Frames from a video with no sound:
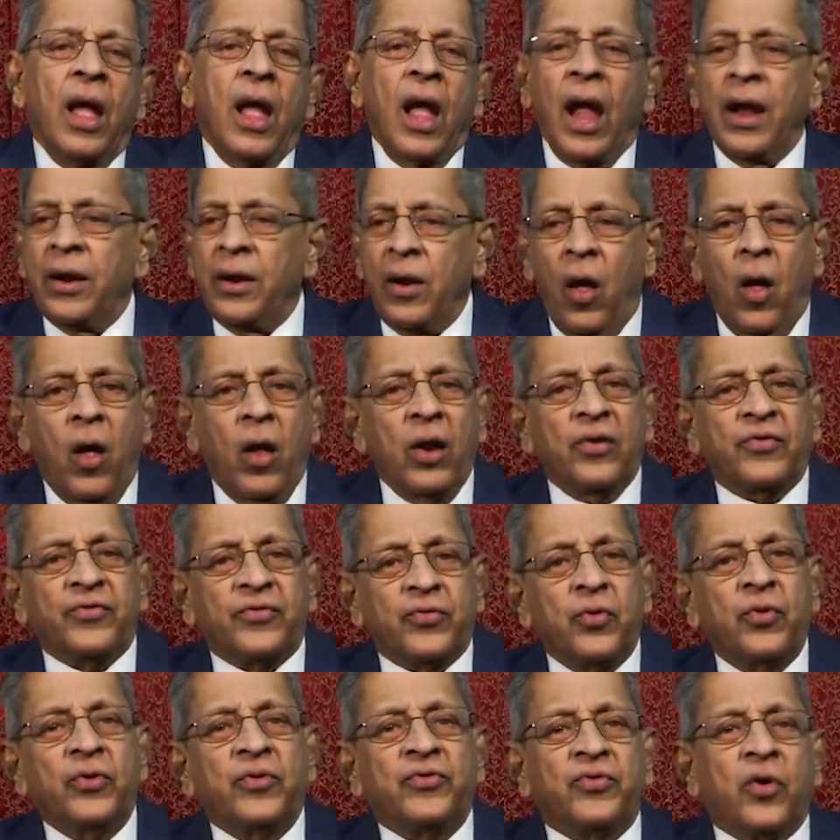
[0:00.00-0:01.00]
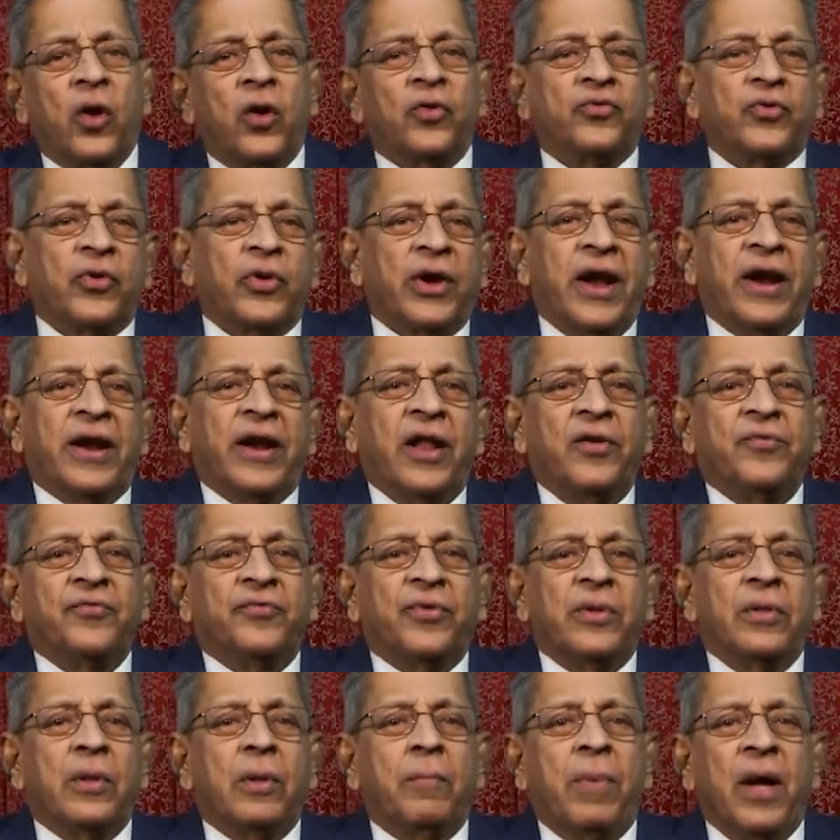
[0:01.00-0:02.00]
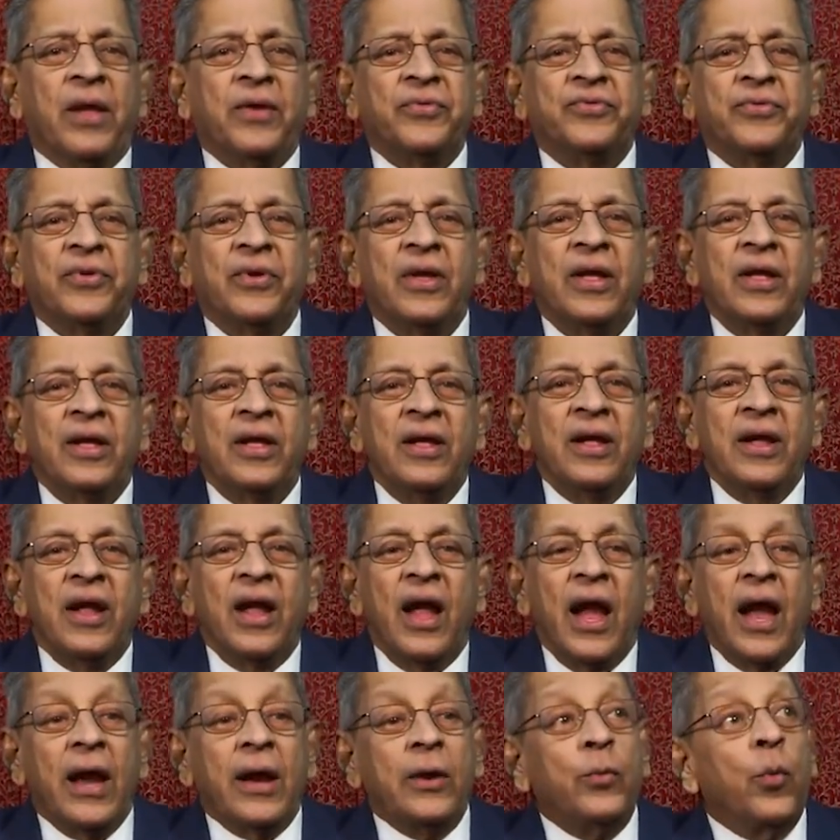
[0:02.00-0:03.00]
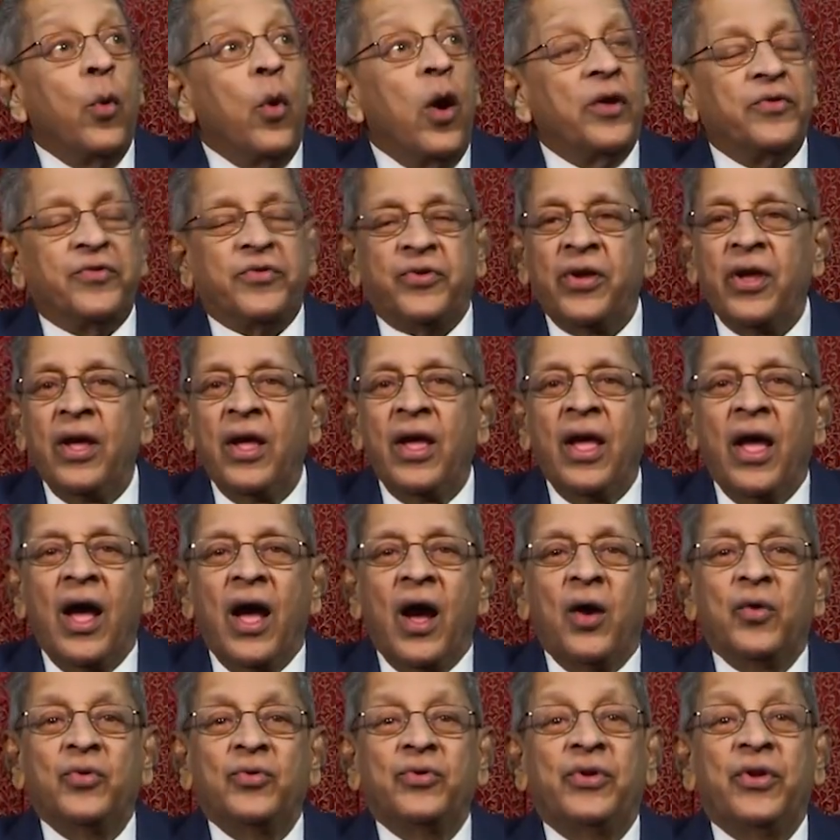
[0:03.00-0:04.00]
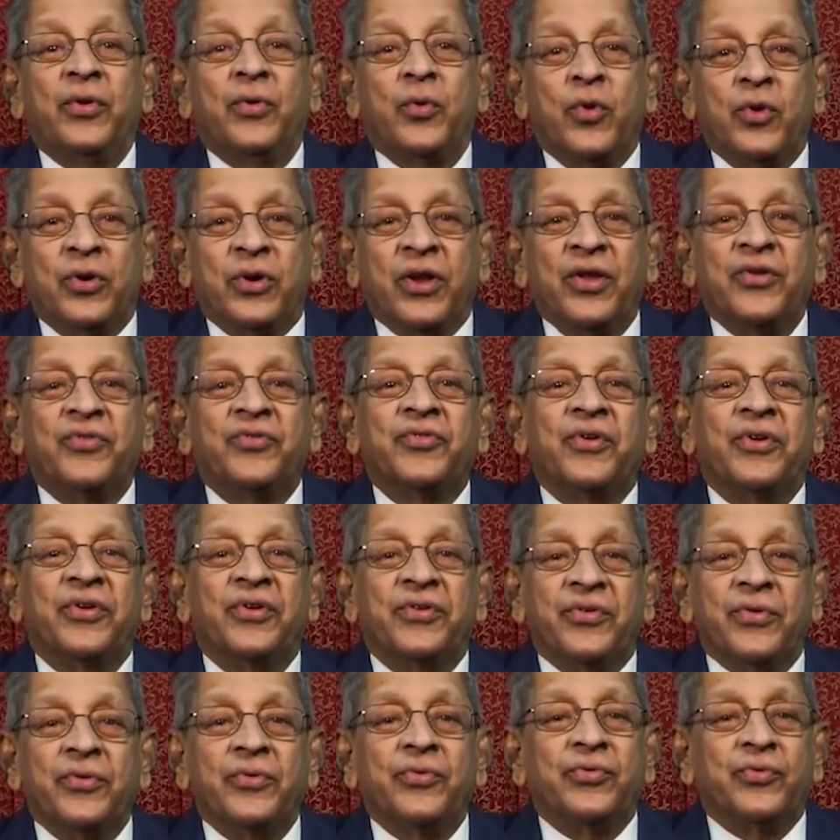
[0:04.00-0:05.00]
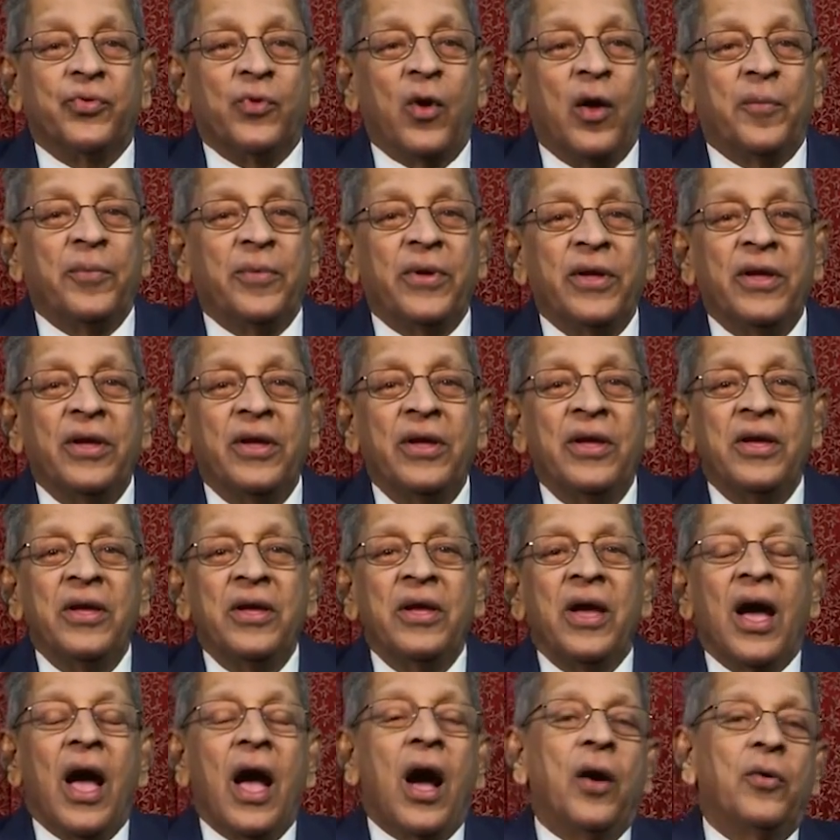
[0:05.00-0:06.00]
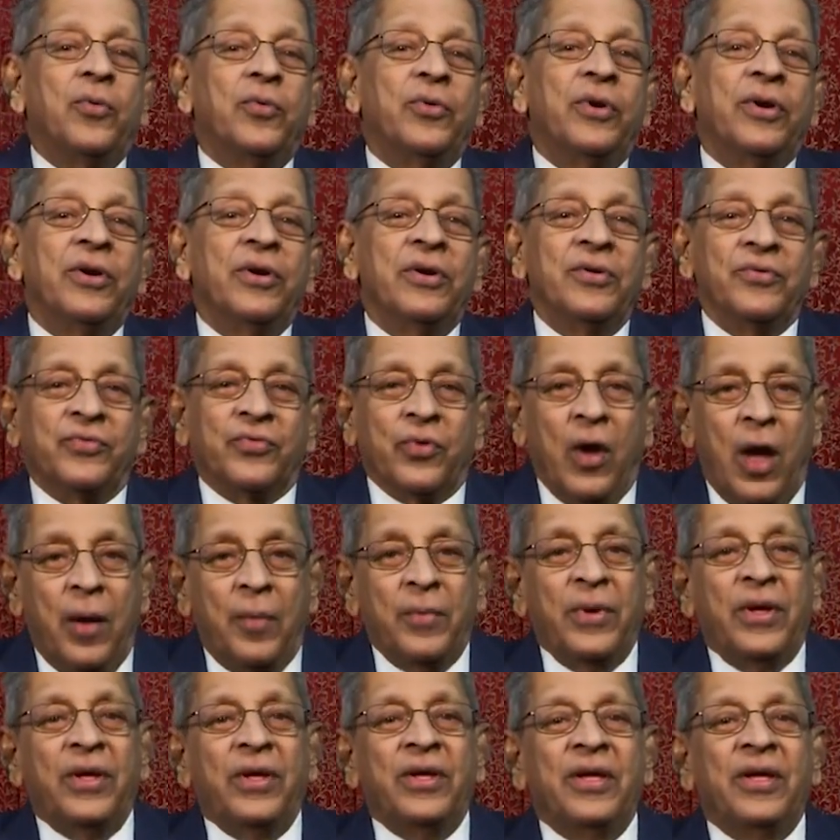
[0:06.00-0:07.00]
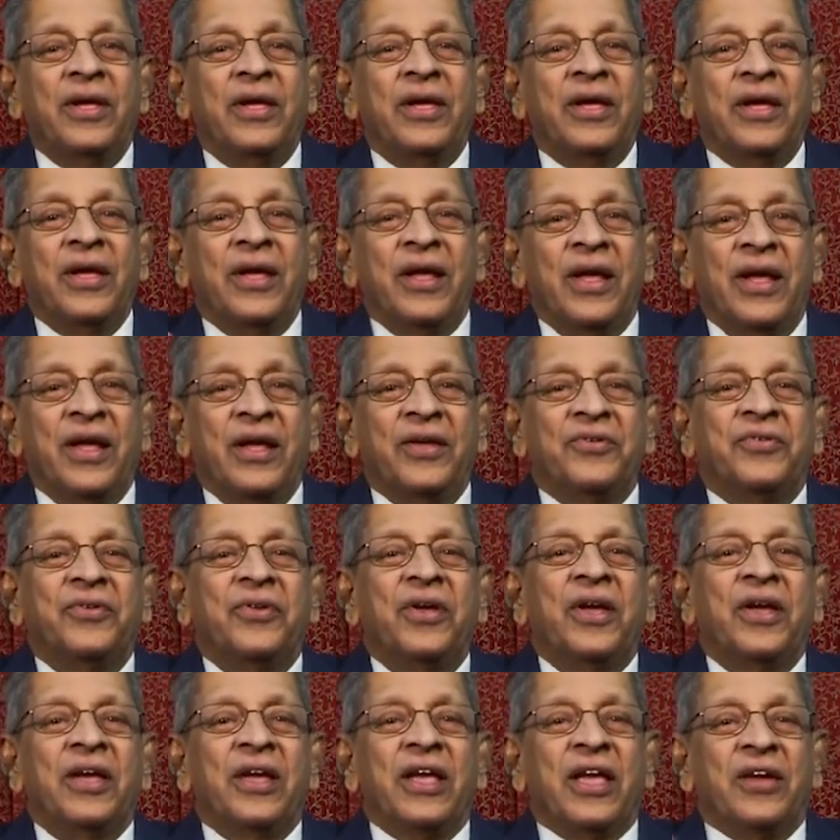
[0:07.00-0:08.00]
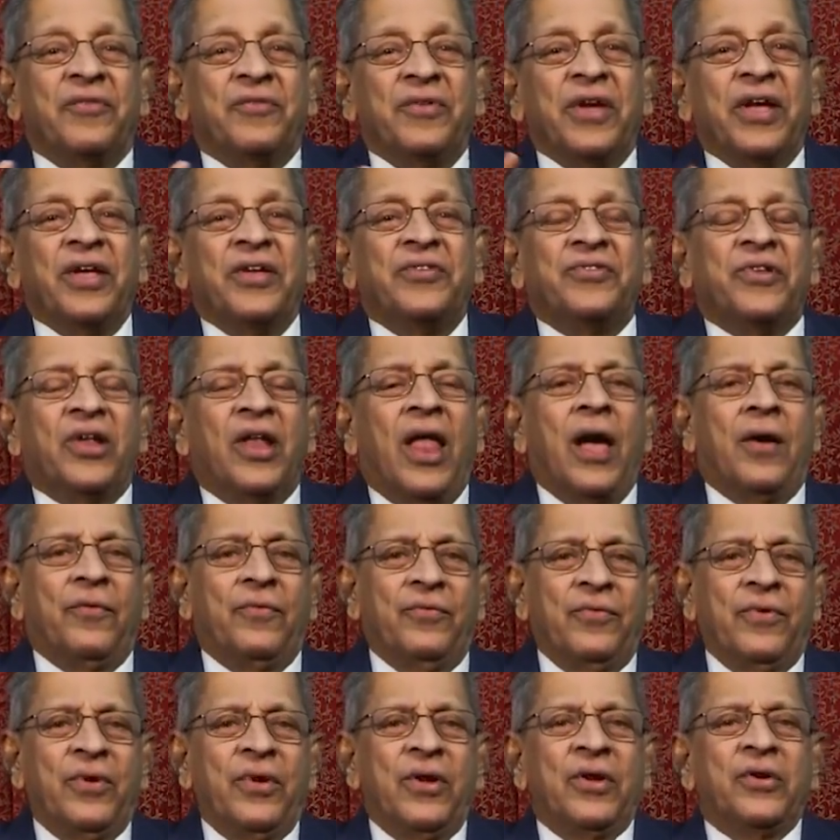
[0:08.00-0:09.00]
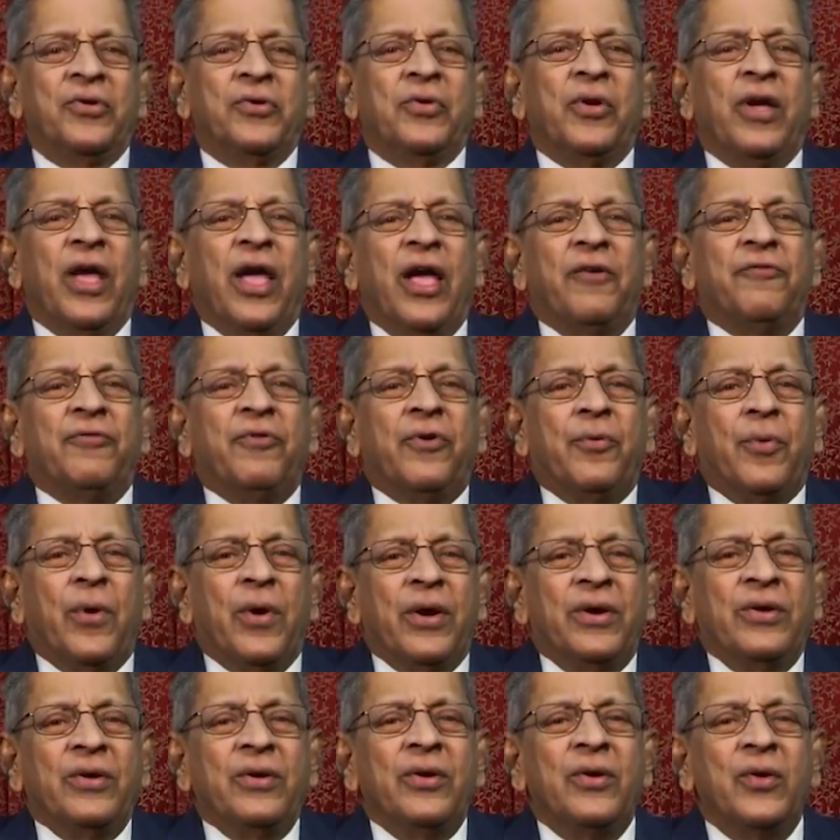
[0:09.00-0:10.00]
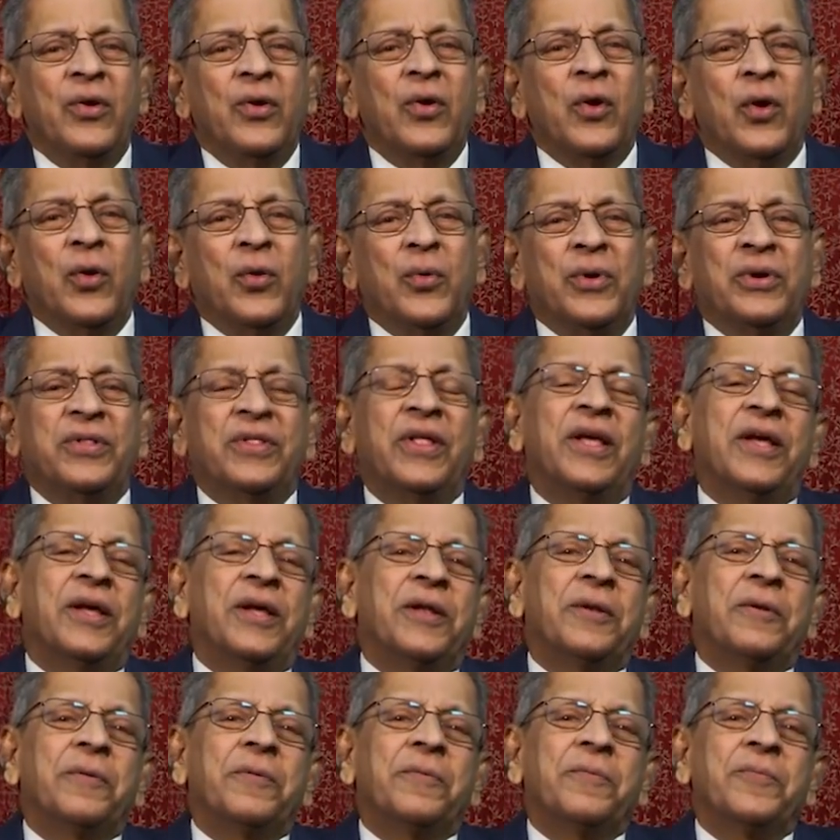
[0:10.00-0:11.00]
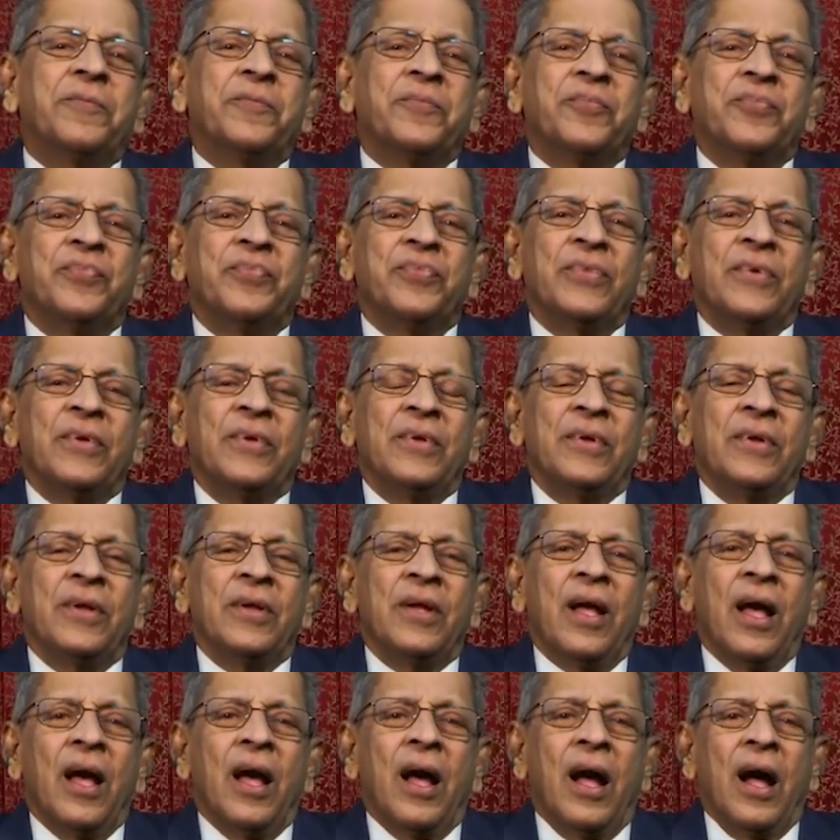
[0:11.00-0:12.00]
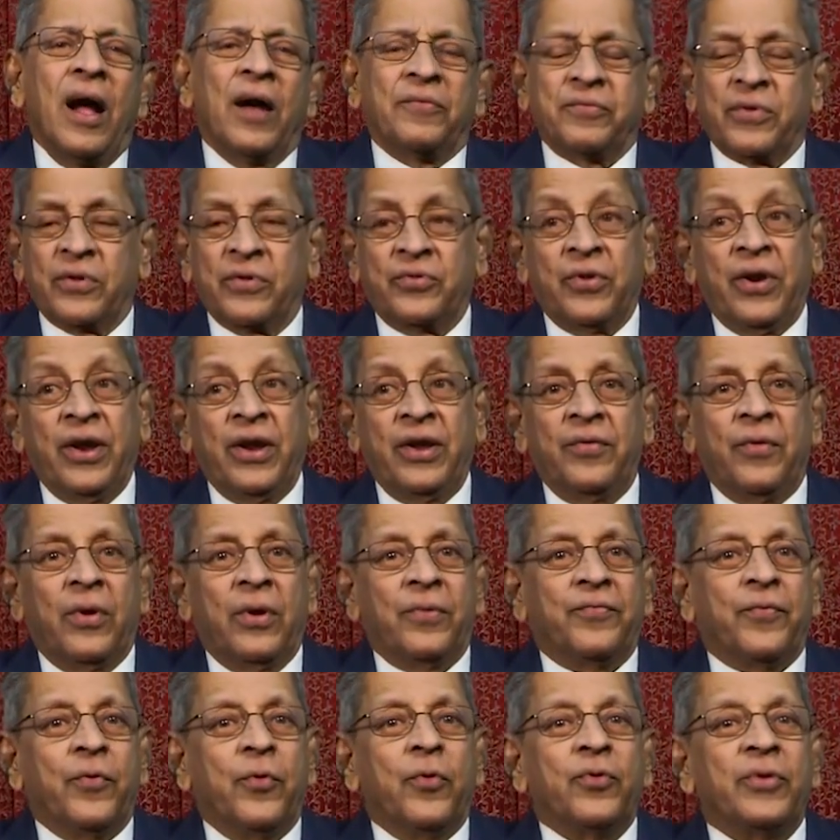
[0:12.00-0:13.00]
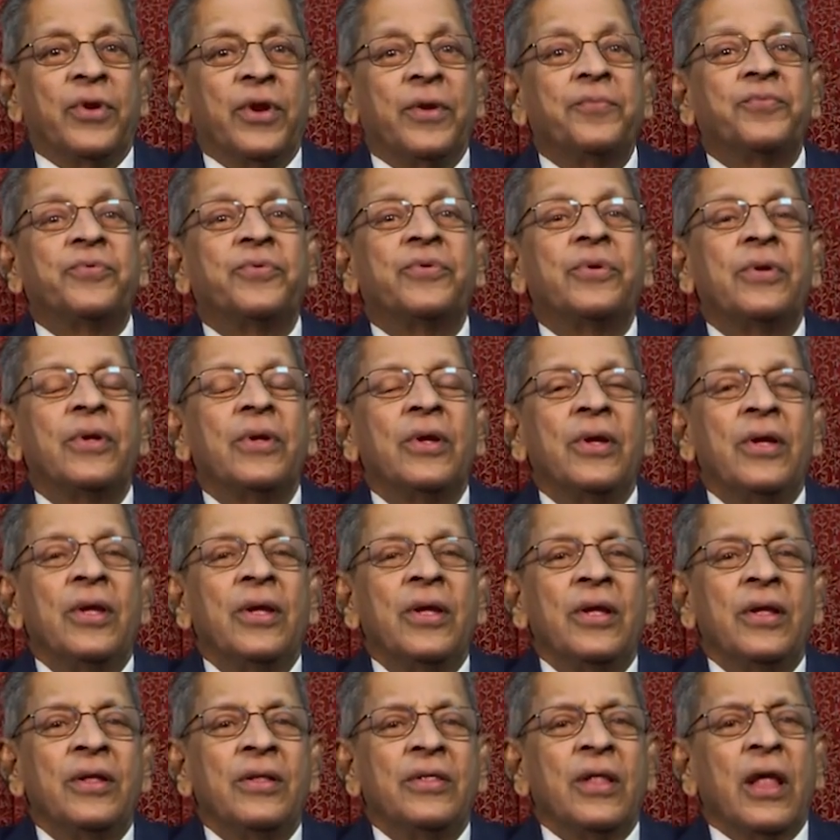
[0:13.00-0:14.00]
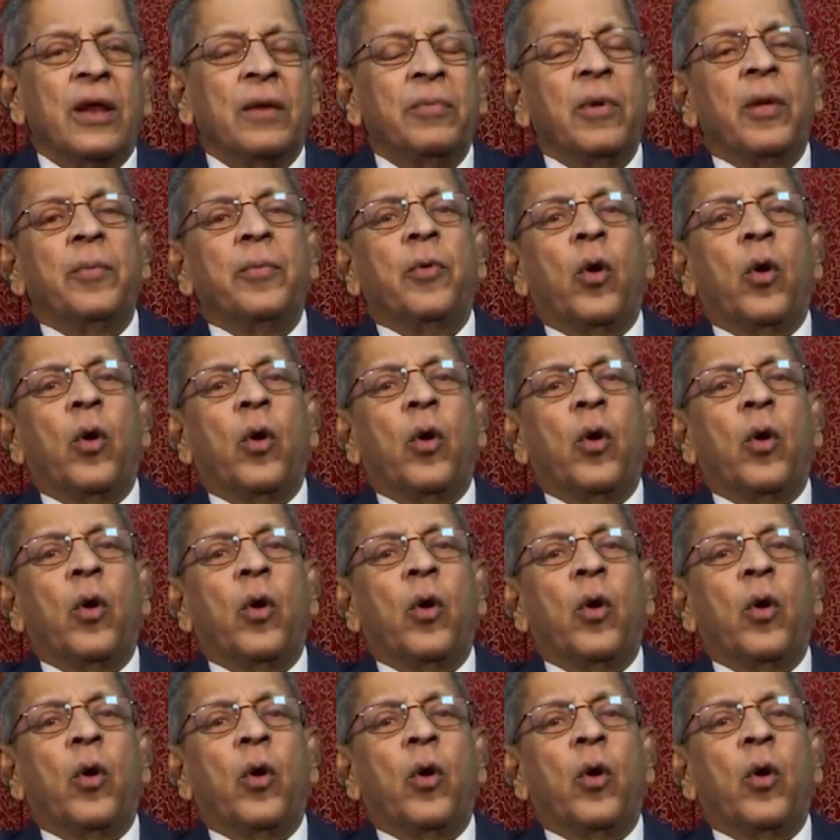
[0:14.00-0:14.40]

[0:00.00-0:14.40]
And all students also get down from the bus and watch how the devotees receive Swami, how Swami is giving his love to everyone over there. After 3 or 4 trips, there may be